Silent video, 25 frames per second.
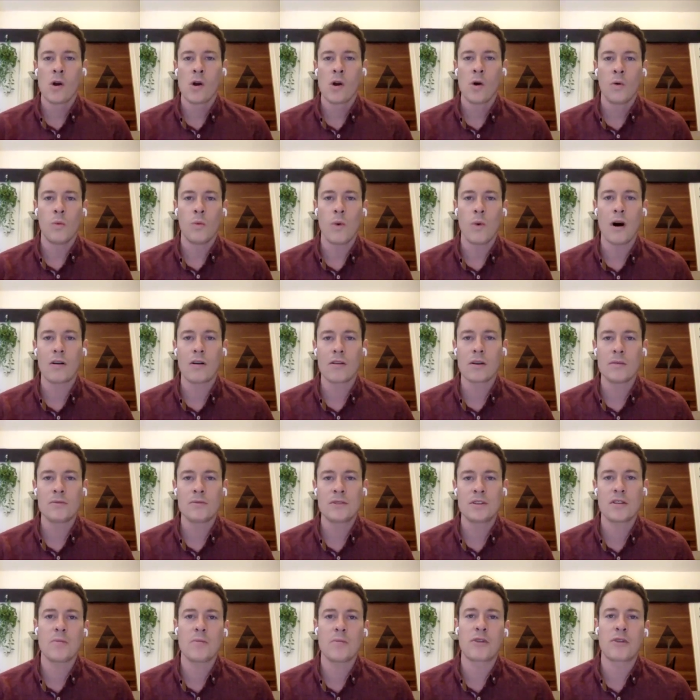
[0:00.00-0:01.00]
Welcome to
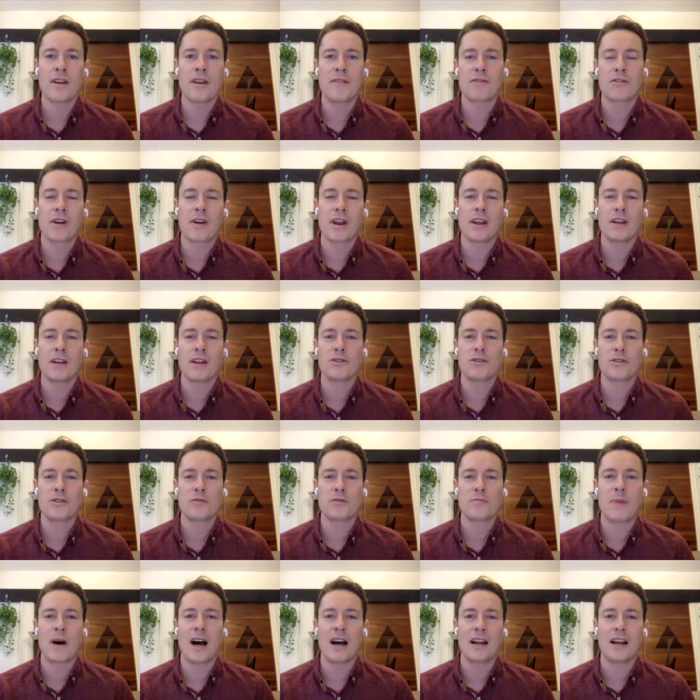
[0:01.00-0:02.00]
the Braver Angels
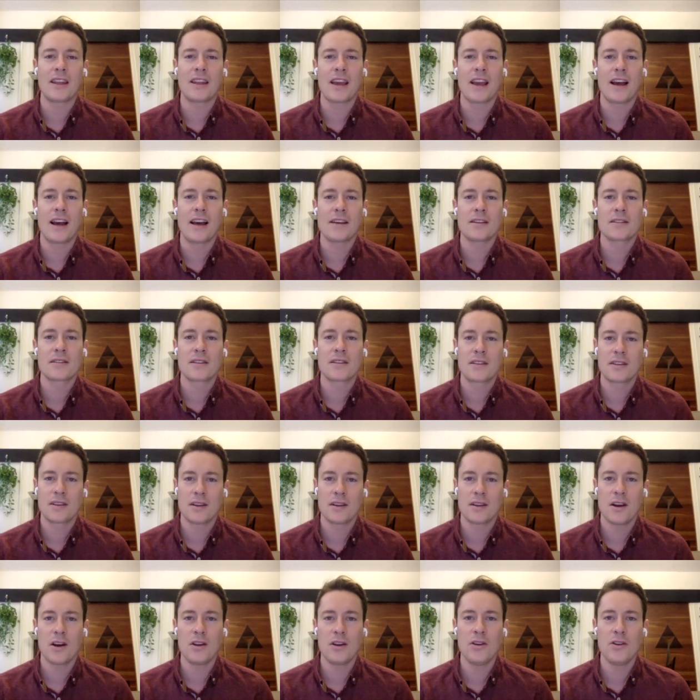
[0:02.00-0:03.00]
podcast,
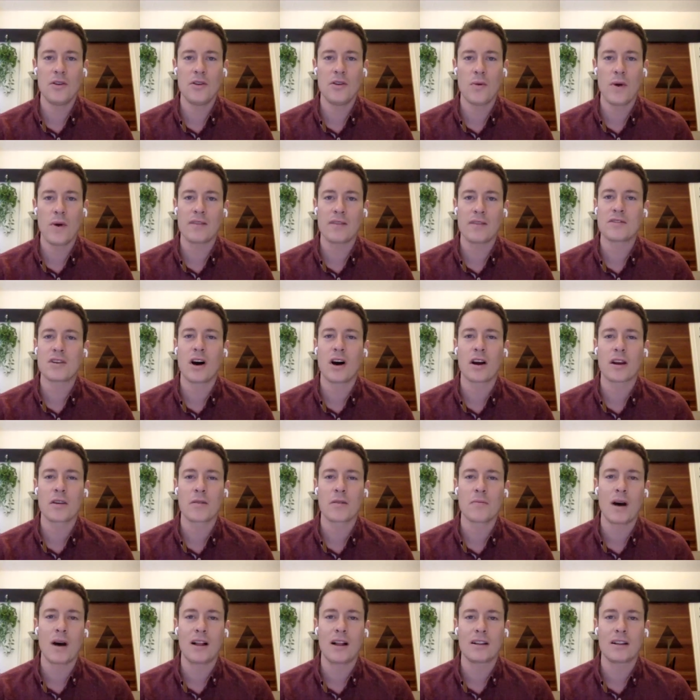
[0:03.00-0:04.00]
a new way of talking
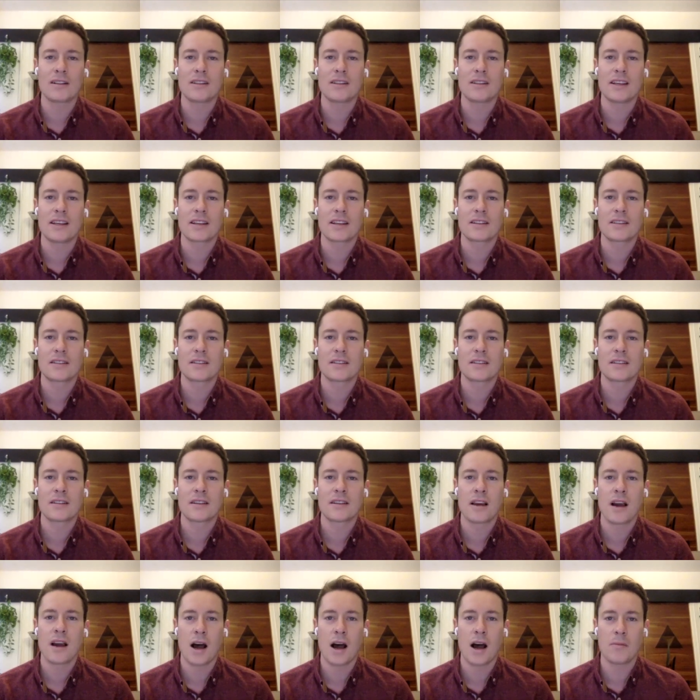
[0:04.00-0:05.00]
politics.
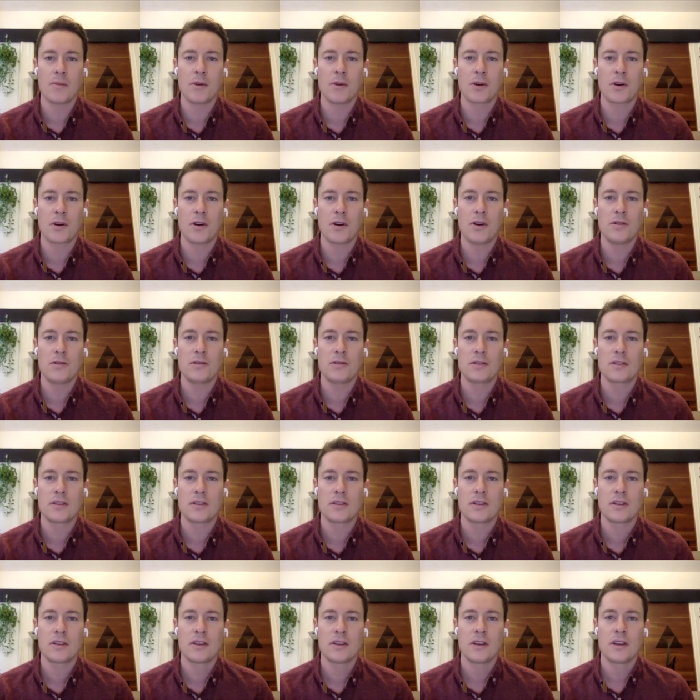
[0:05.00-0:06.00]
I'm your host,
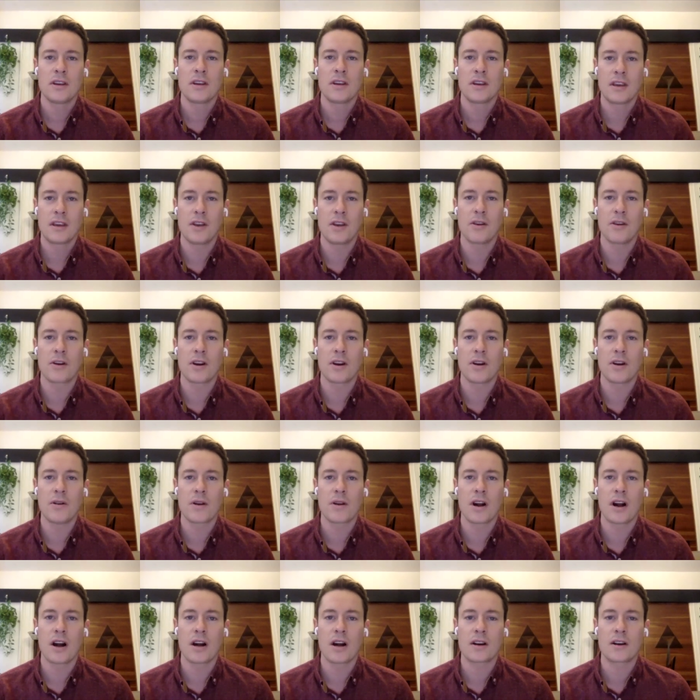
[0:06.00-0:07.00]
Ciaran
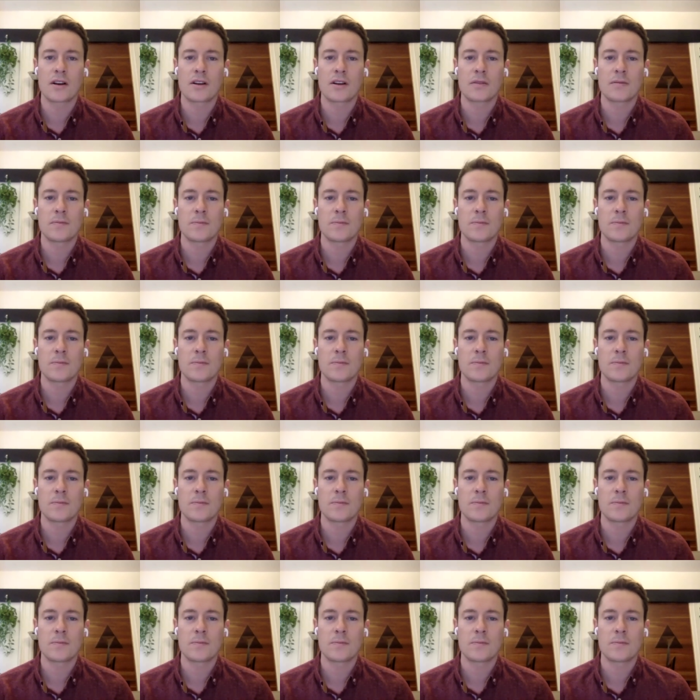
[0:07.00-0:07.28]
O'Connor.